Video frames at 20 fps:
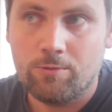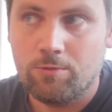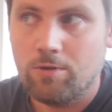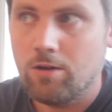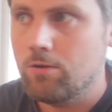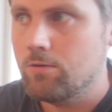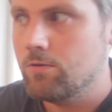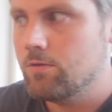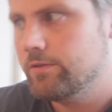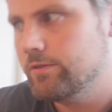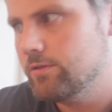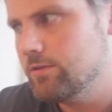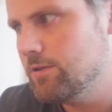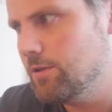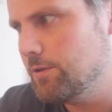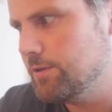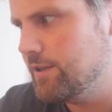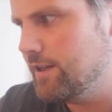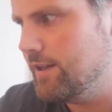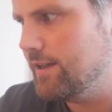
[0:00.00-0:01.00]
Wow,
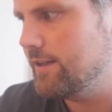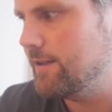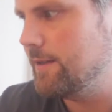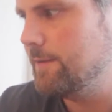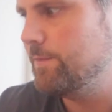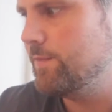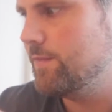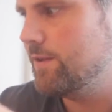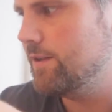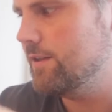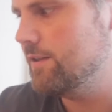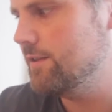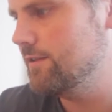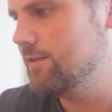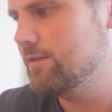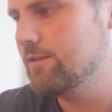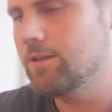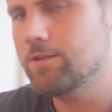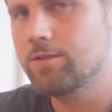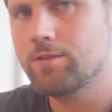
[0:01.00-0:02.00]
okay, you can
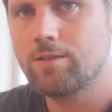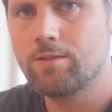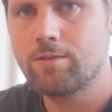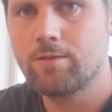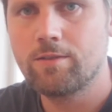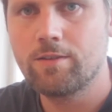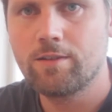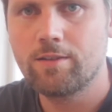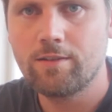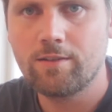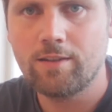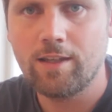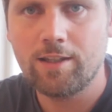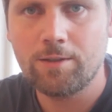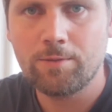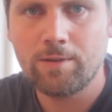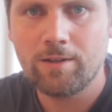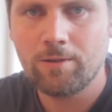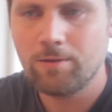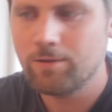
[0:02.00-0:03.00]
just take
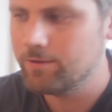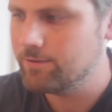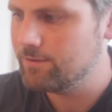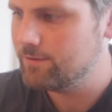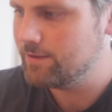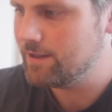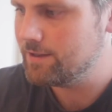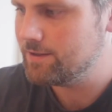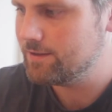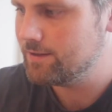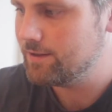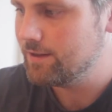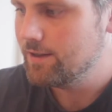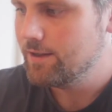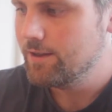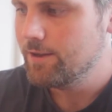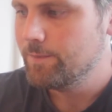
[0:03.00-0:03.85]
away all the rest.